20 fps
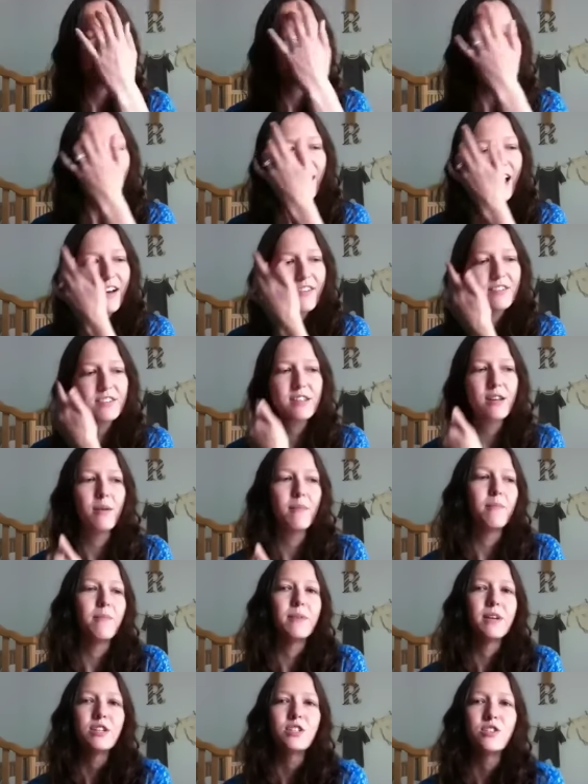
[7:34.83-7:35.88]
I have
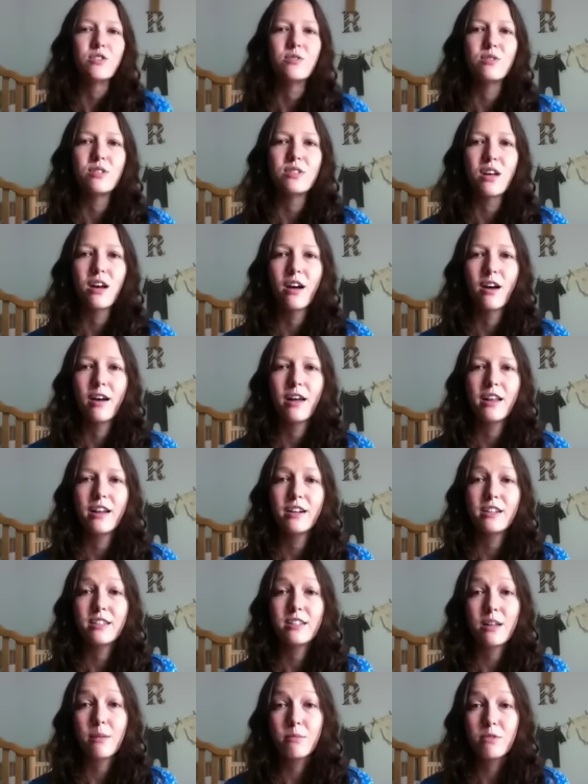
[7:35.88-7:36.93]
some issues, uh, and
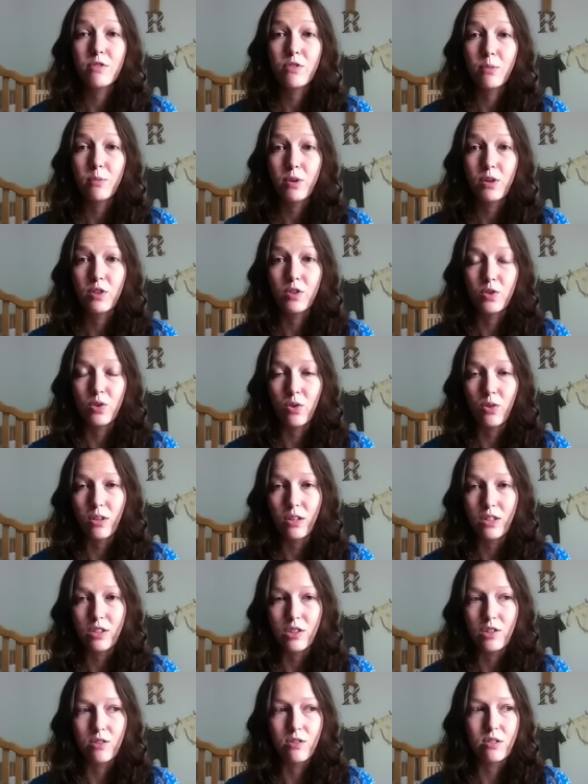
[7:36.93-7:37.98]
it stems from control
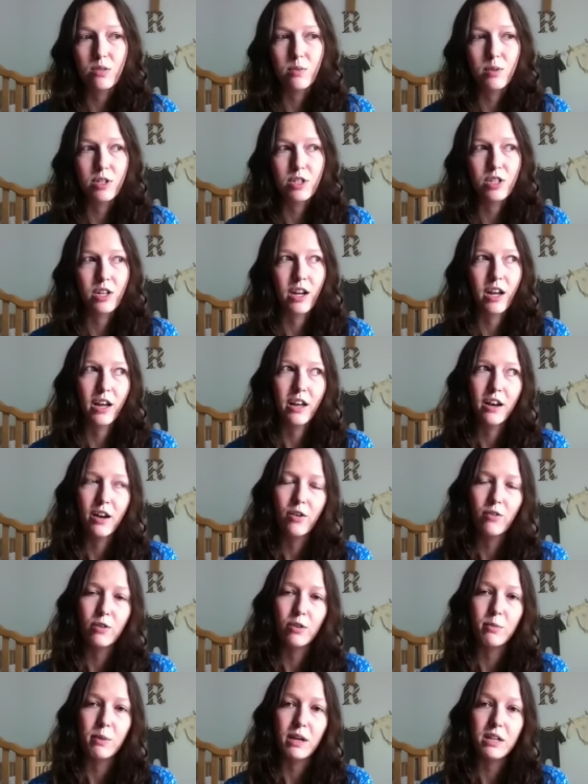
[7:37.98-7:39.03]
issues, which again
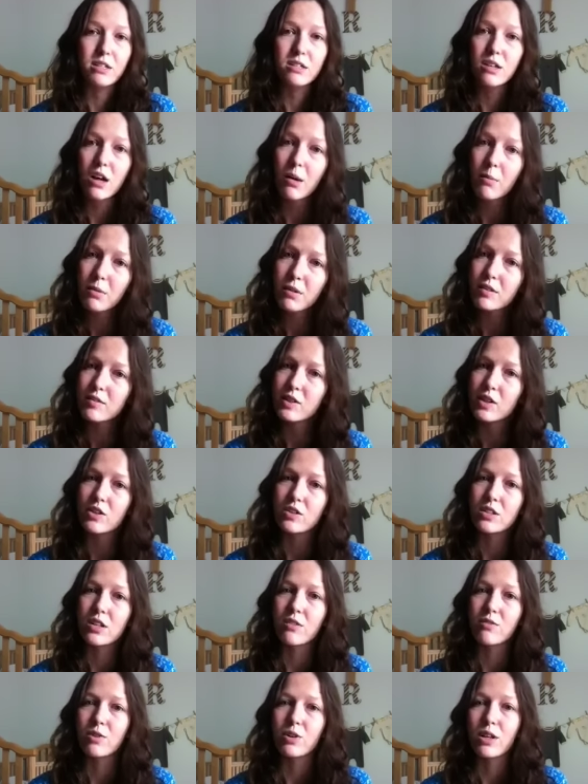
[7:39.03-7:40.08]
over the past couple of
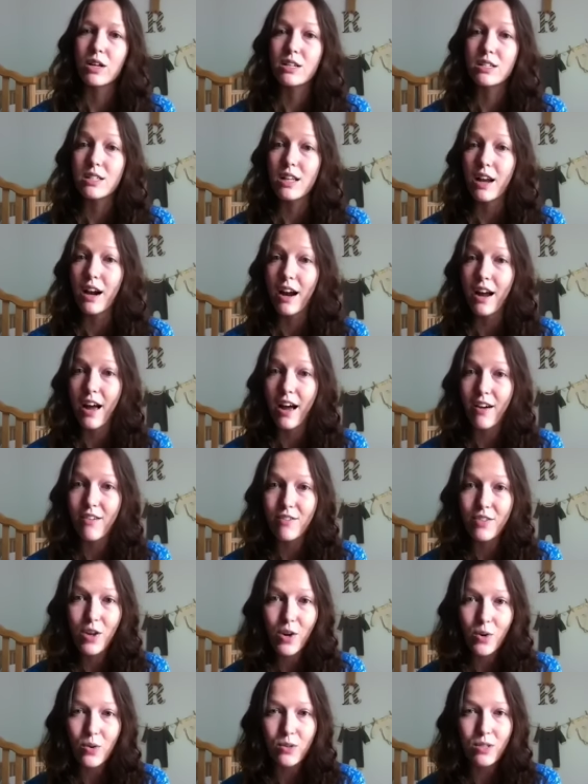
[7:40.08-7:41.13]
years I've realized that I have
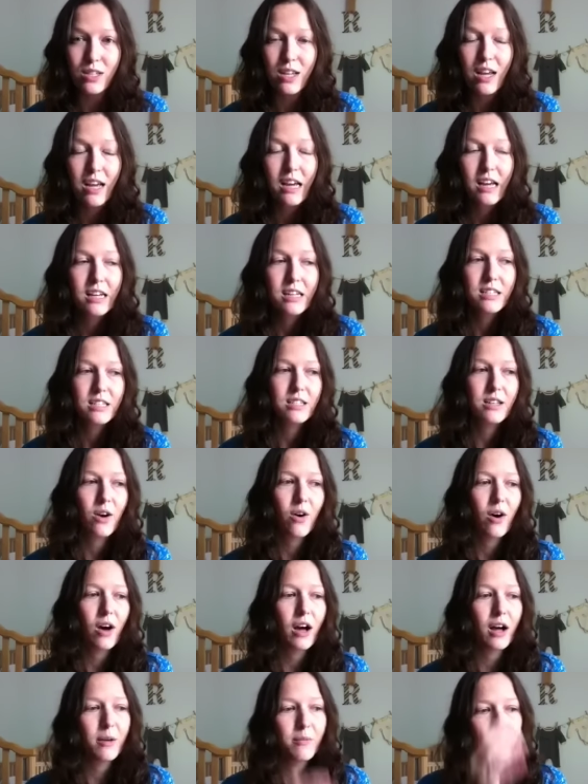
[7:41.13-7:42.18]
those.
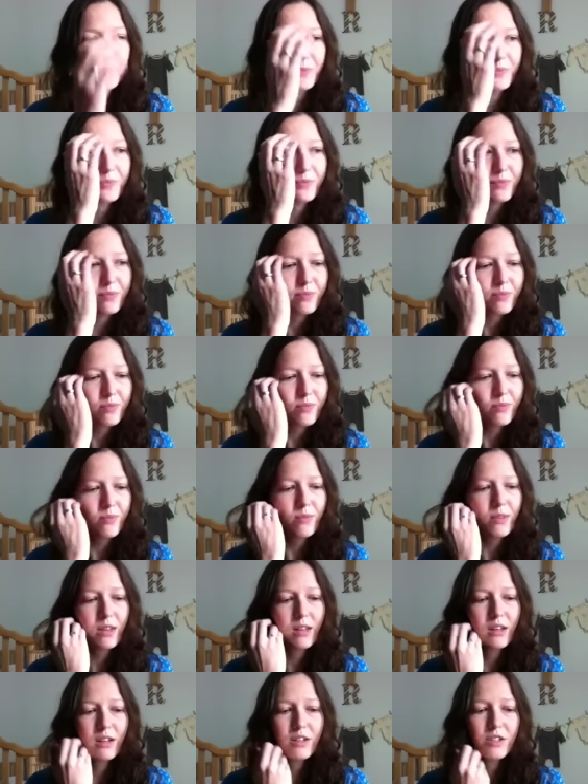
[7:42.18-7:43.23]
So um,
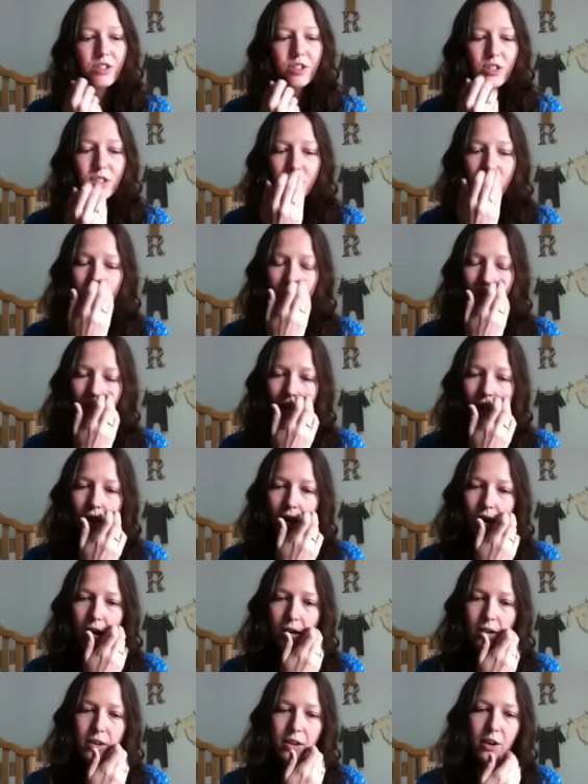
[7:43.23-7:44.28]
just
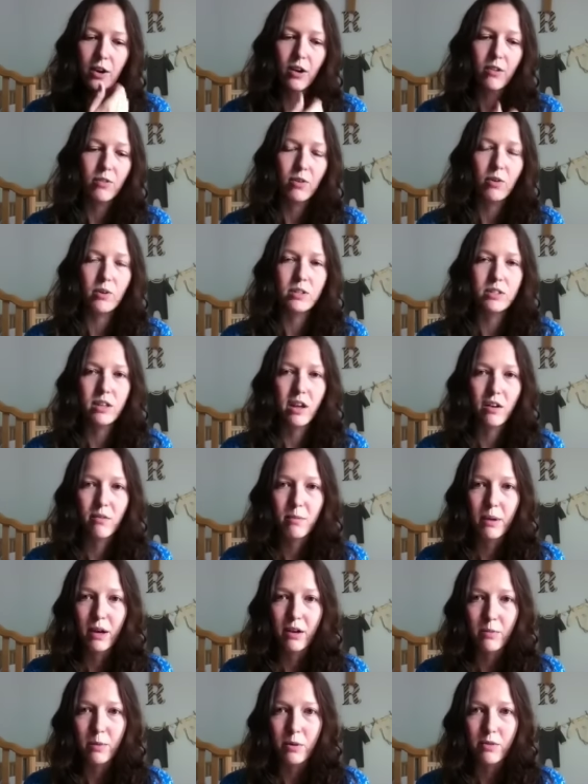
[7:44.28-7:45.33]
uh, you know I've always kind of
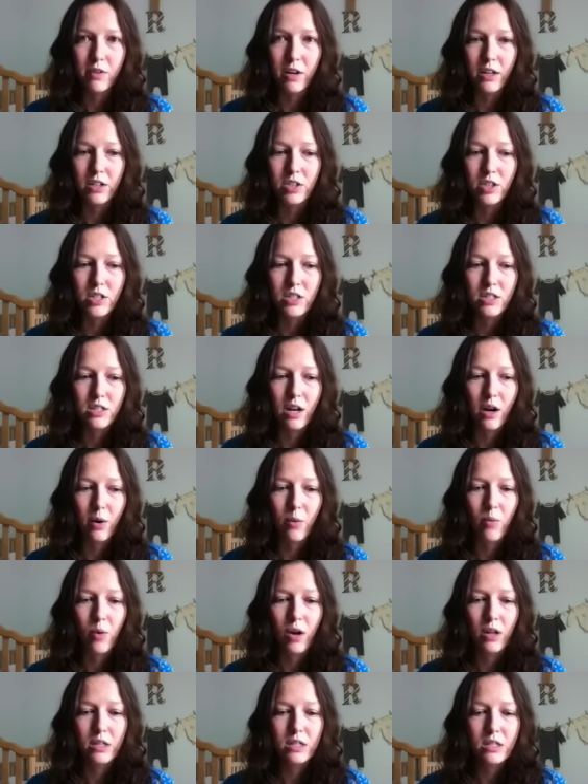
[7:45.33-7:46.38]
been a perfectionist, and I
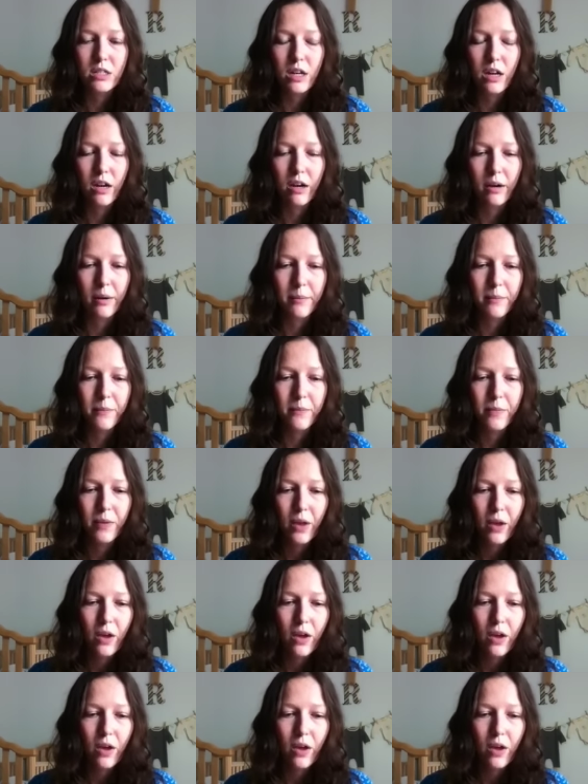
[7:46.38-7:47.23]
want um,